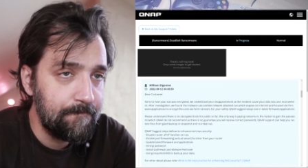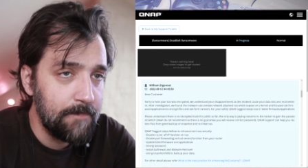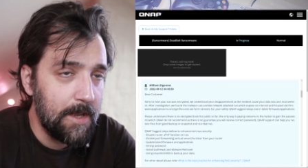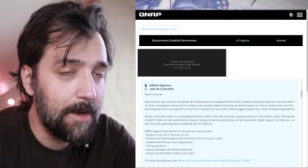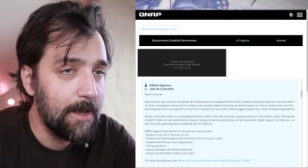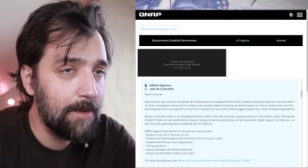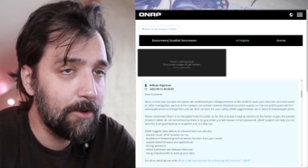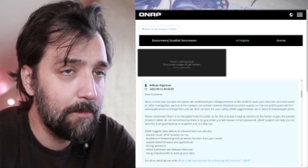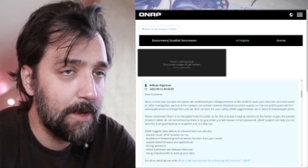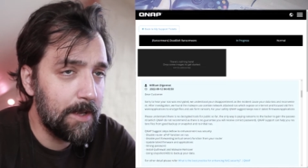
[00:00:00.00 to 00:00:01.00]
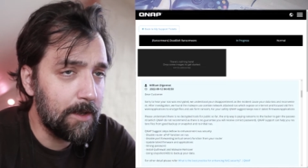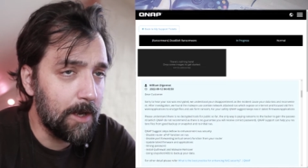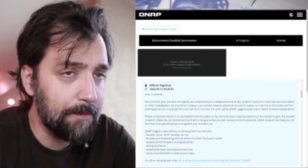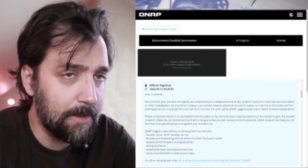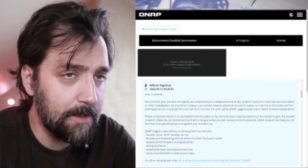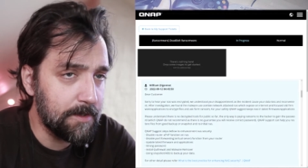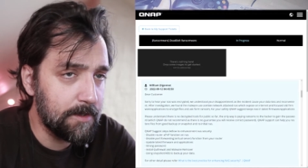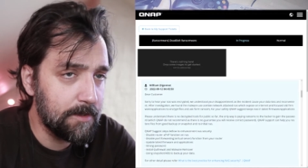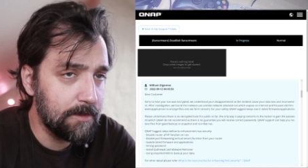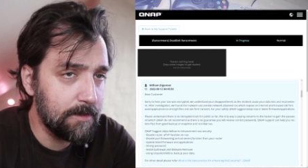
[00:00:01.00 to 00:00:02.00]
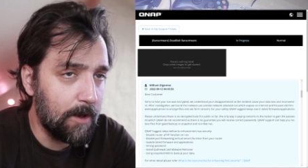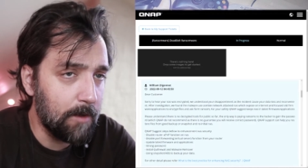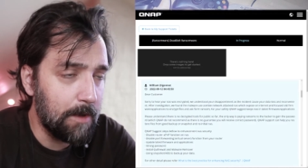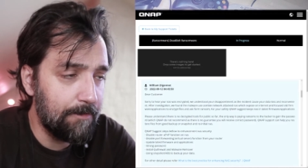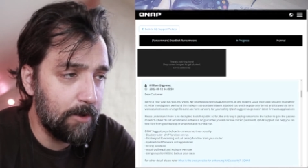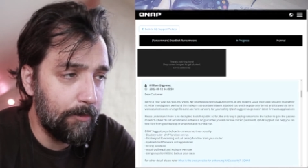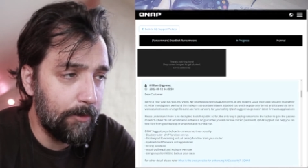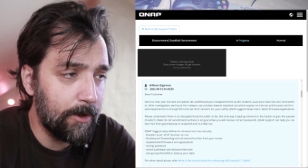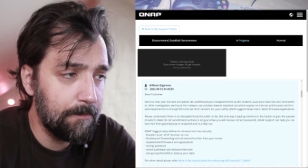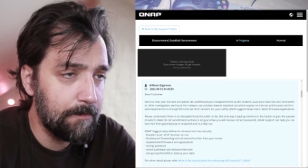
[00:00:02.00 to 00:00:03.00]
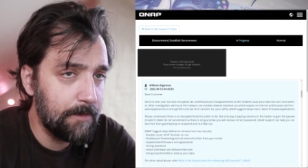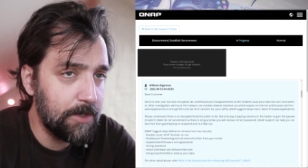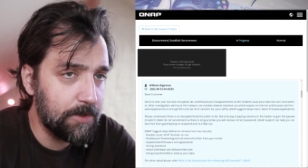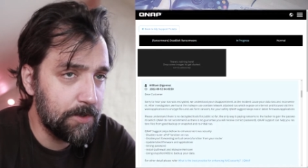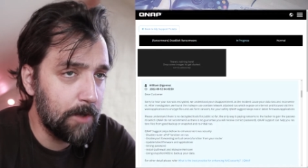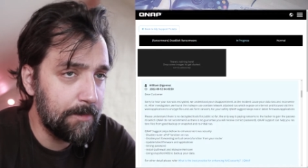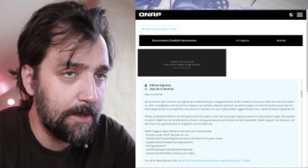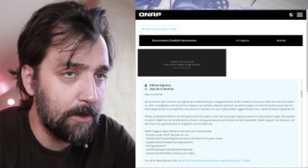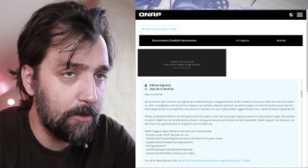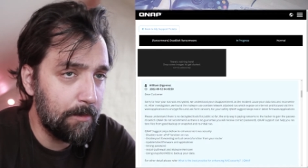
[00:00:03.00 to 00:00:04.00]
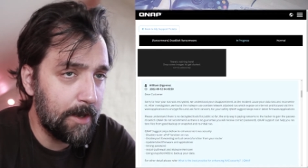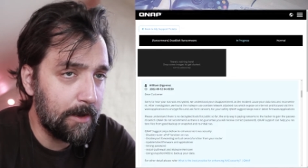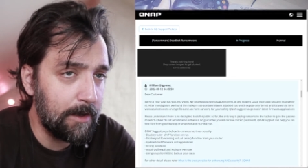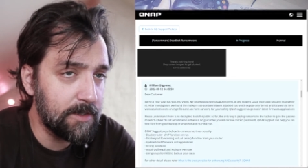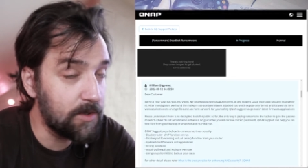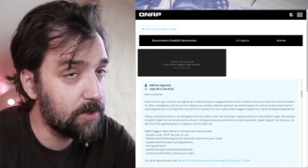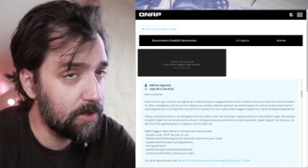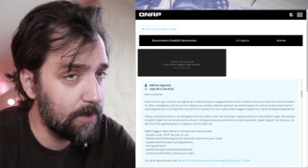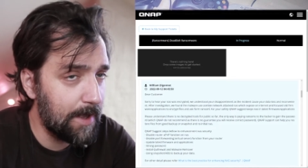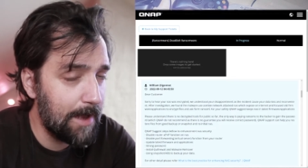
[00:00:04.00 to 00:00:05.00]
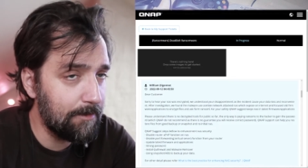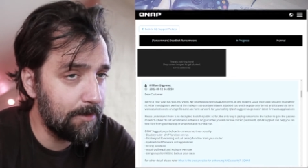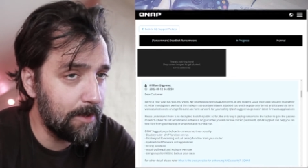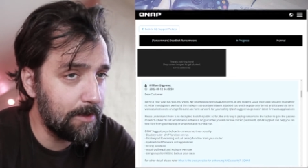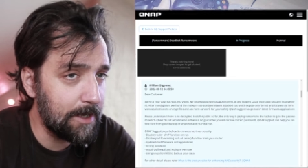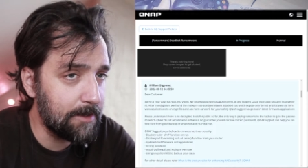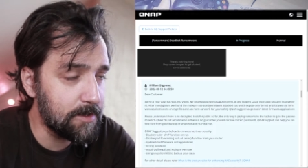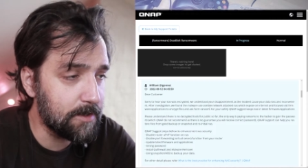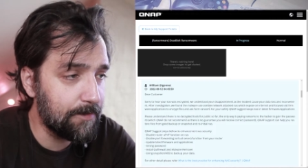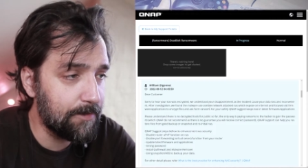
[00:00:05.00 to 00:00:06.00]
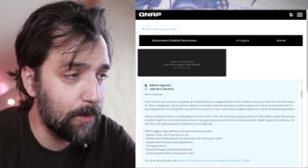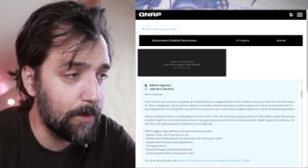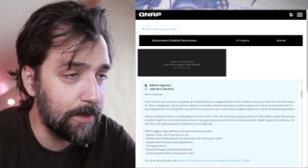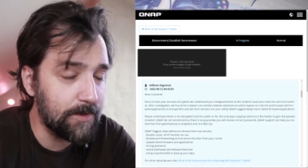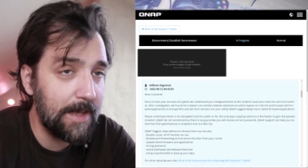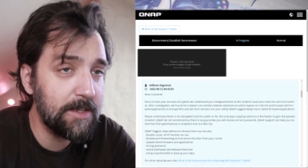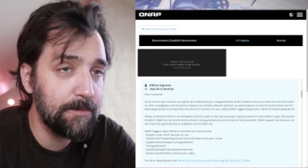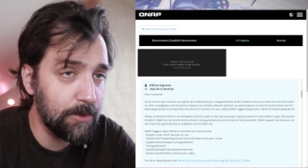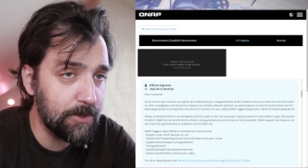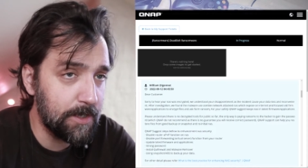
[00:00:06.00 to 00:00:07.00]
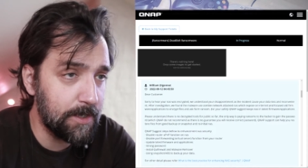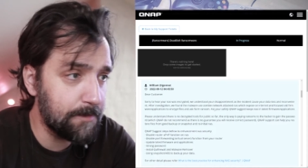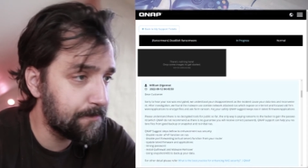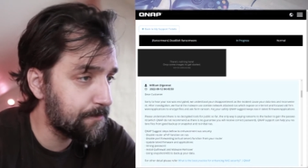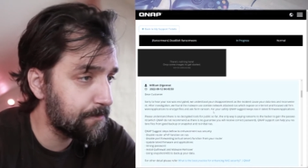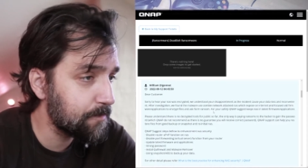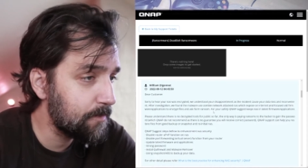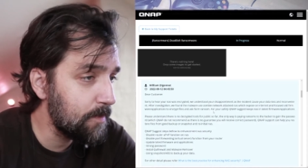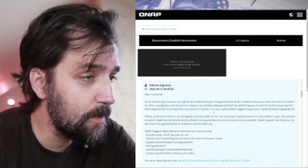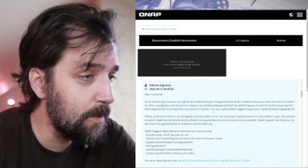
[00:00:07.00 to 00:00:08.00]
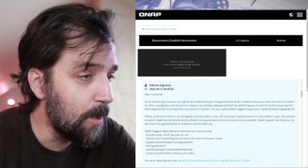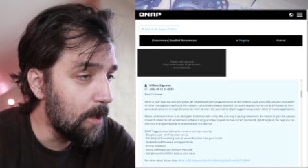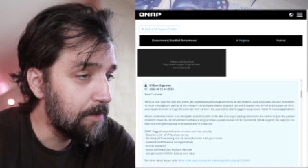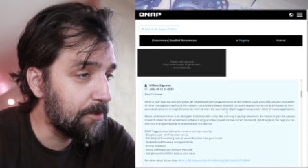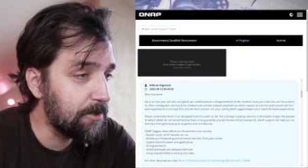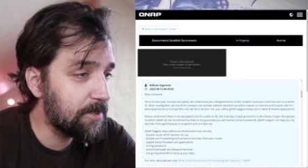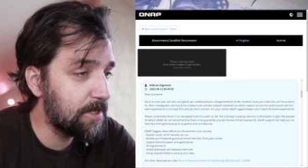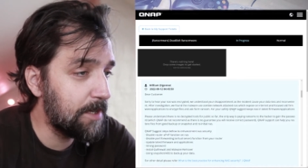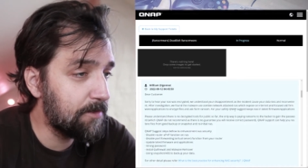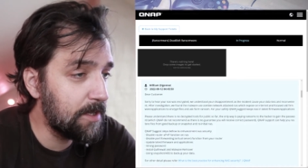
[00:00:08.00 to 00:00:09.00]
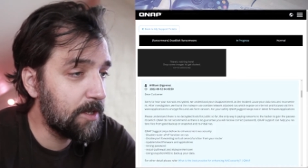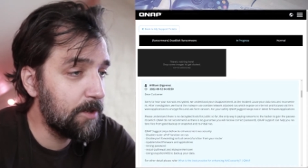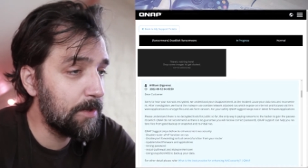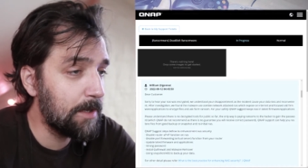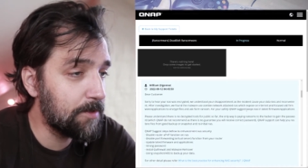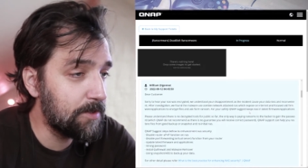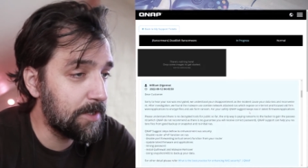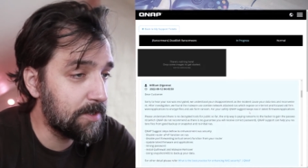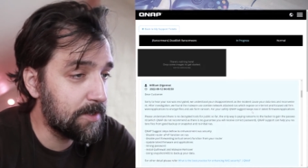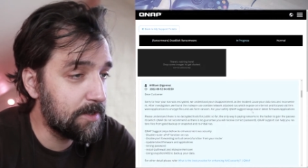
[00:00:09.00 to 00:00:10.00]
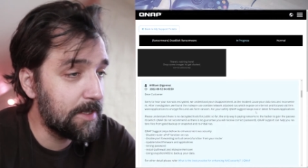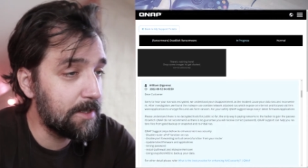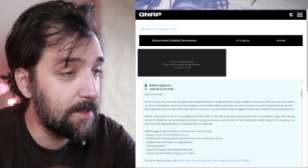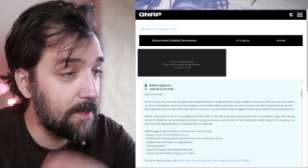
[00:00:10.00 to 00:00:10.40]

I have automatic updates on my firmware. It should update automatically, so it should have the latest firmware, so that's bullshit. For your safety, Q NAP suggests that N A